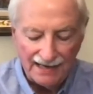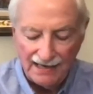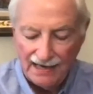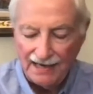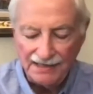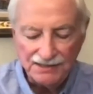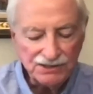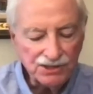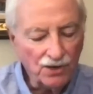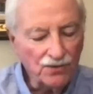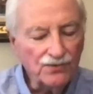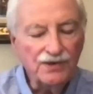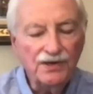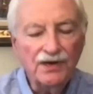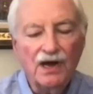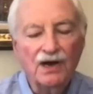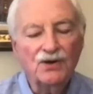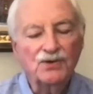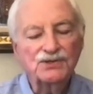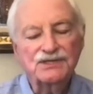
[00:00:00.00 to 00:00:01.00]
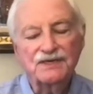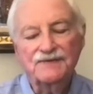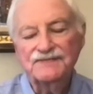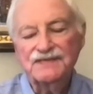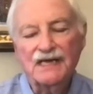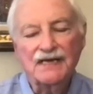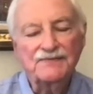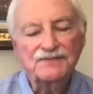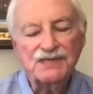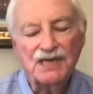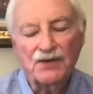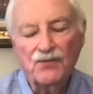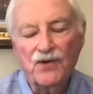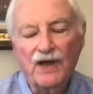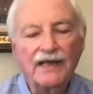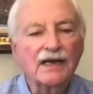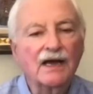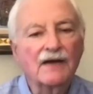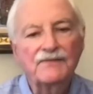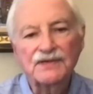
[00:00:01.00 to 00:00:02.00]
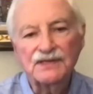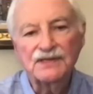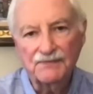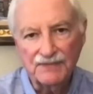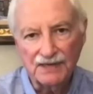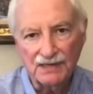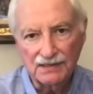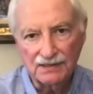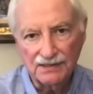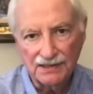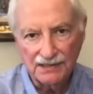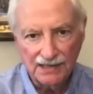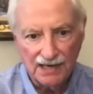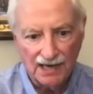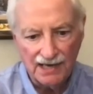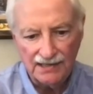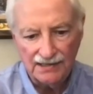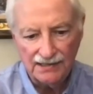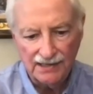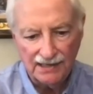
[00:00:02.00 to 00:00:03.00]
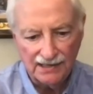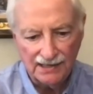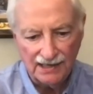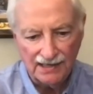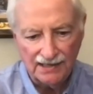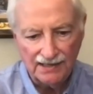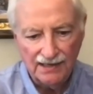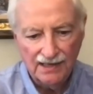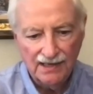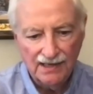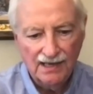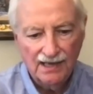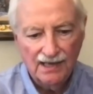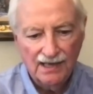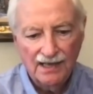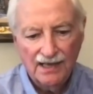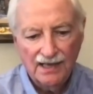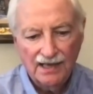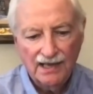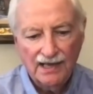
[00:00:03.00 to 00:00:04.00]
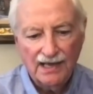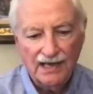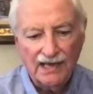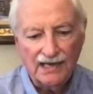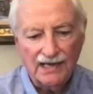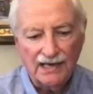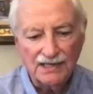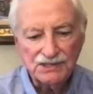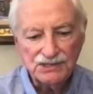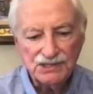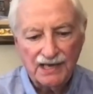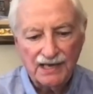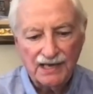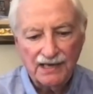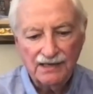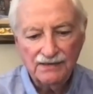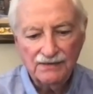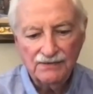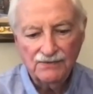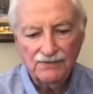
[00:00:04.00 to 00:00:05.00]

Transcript: I don't know, sometimes I wake up in the middle of the night and I say,